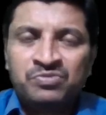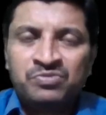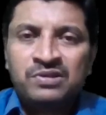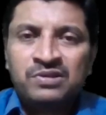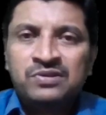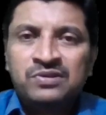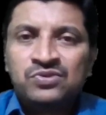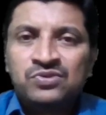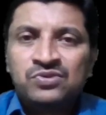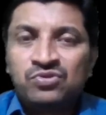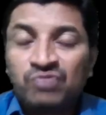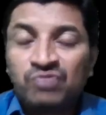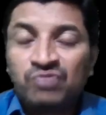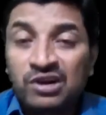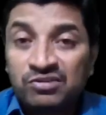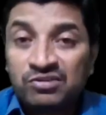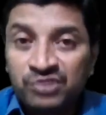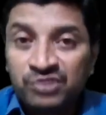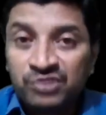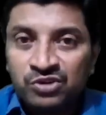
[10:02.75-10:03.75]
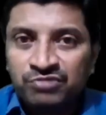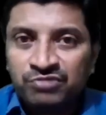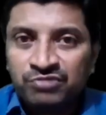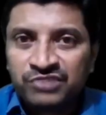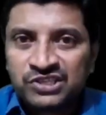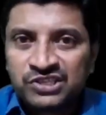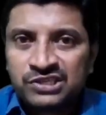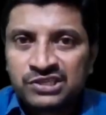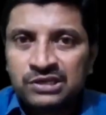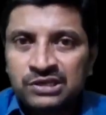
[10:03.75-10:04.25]
So what we do first?
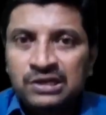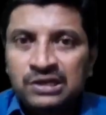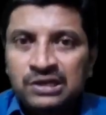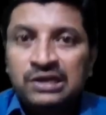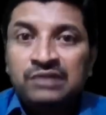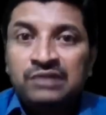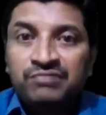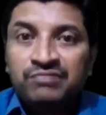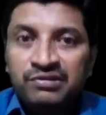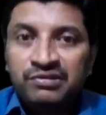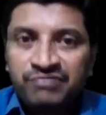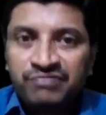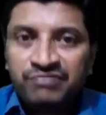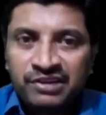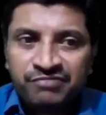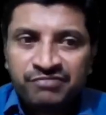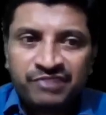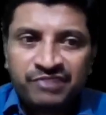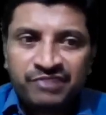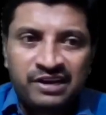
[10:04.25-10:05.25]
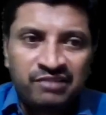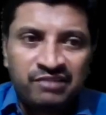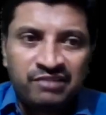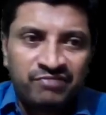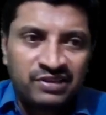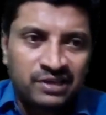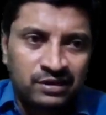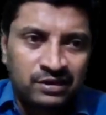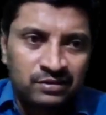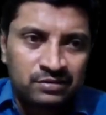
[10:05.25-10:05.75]
We verify
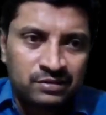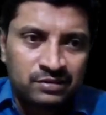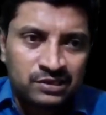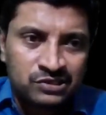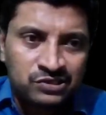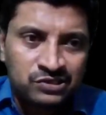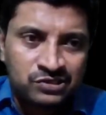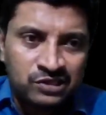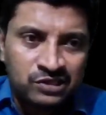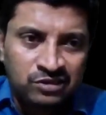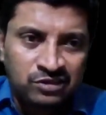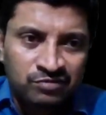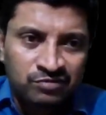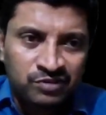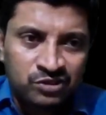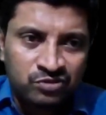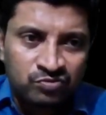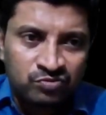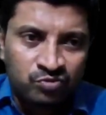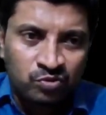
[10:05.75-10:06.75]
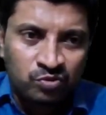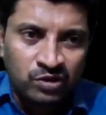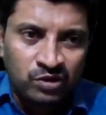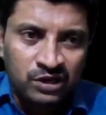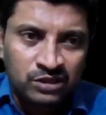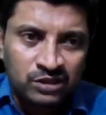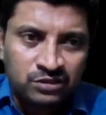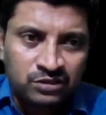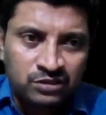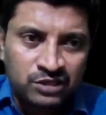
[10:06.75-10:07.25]
whether the set with only
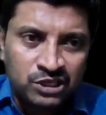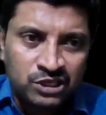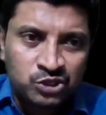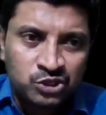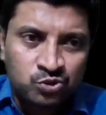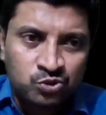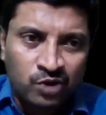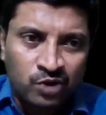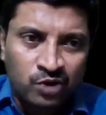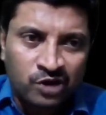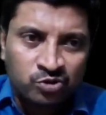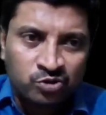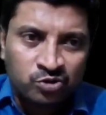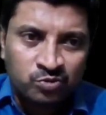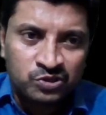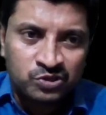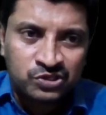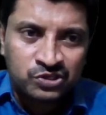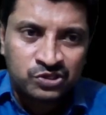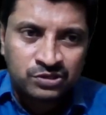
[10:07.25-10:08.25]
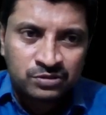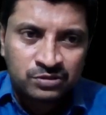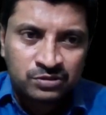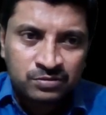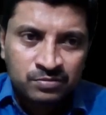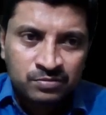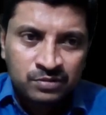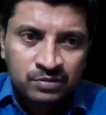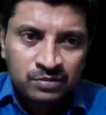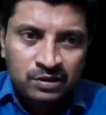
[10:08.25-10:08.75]
these 2 attributes
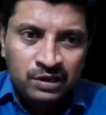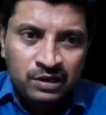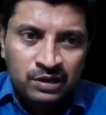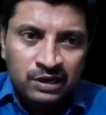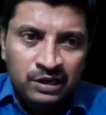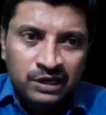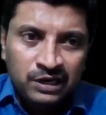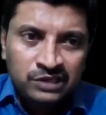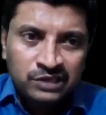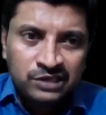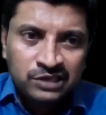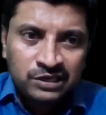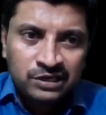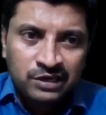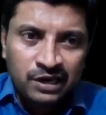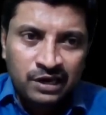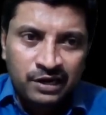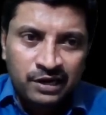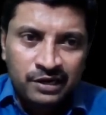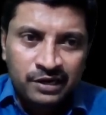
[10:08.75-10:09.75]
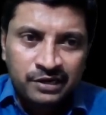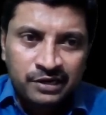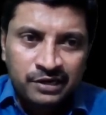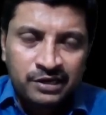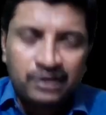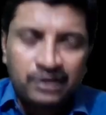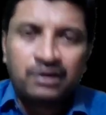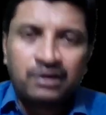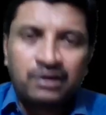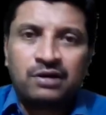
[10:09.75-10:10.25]
is a candidate key
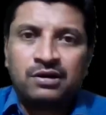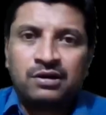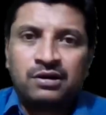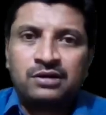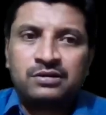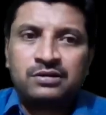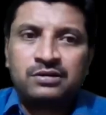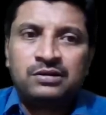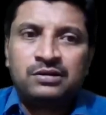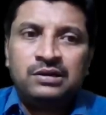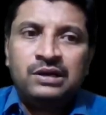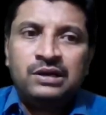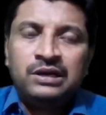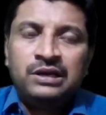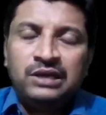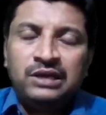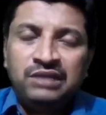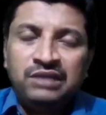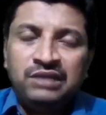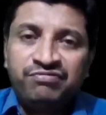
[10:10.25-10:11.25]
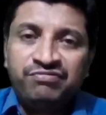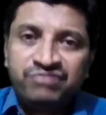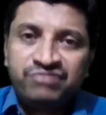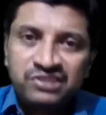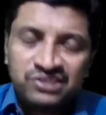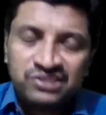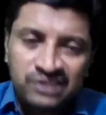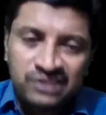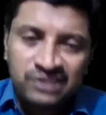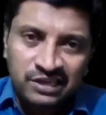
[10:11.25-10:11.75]
or not. If this is
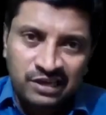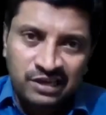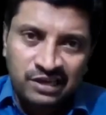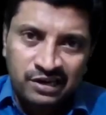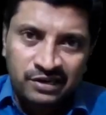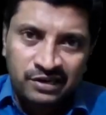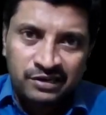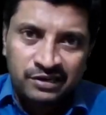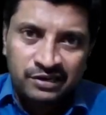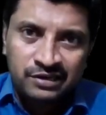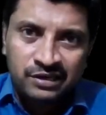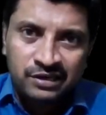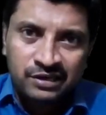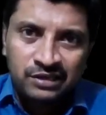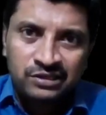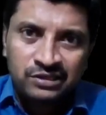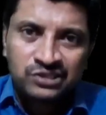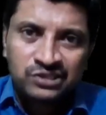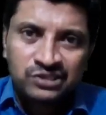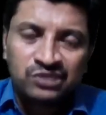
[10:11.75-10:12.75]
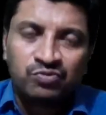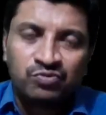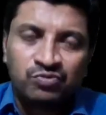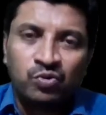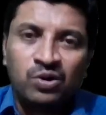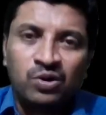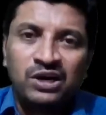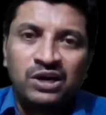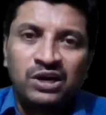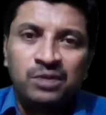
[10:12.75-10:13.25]
a candidate key, this is the
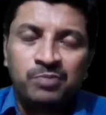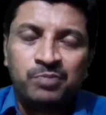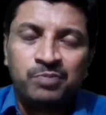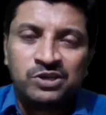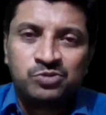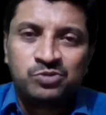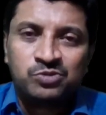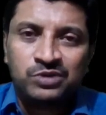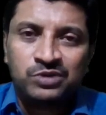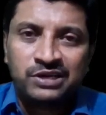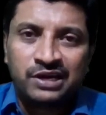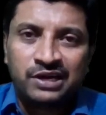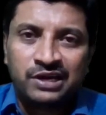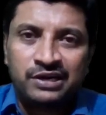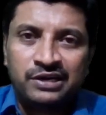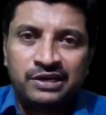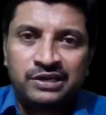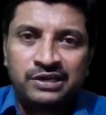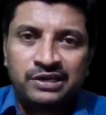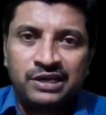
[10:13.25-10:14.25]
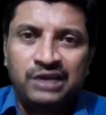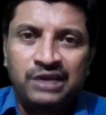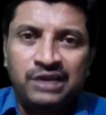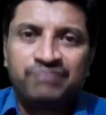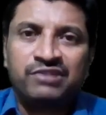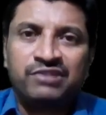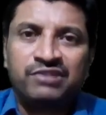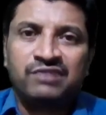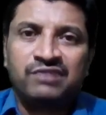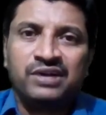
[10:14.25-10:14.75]
only possible candidate key for
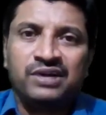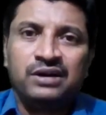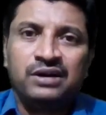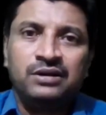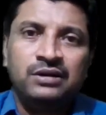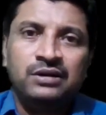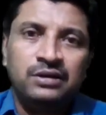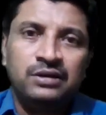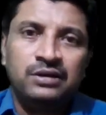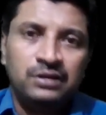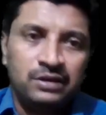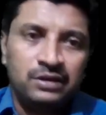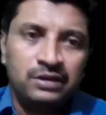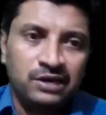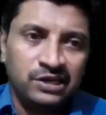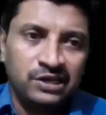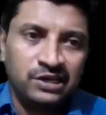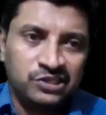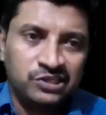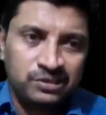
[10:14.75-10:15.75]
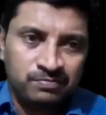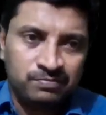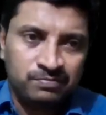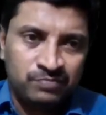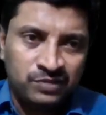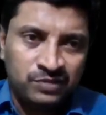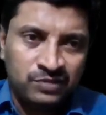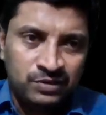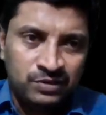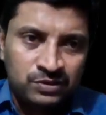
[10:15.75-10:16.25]
our relation.
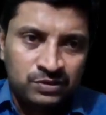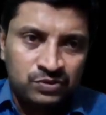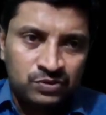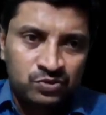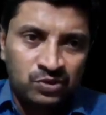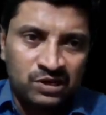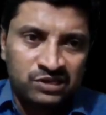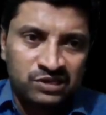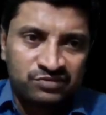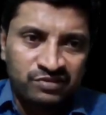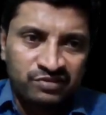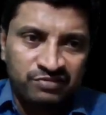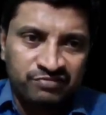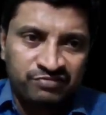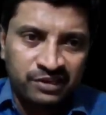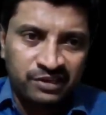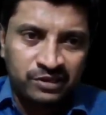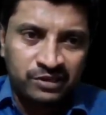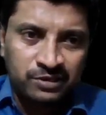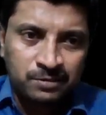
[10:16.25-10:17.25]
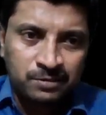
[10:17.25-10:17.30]
So let us verify it.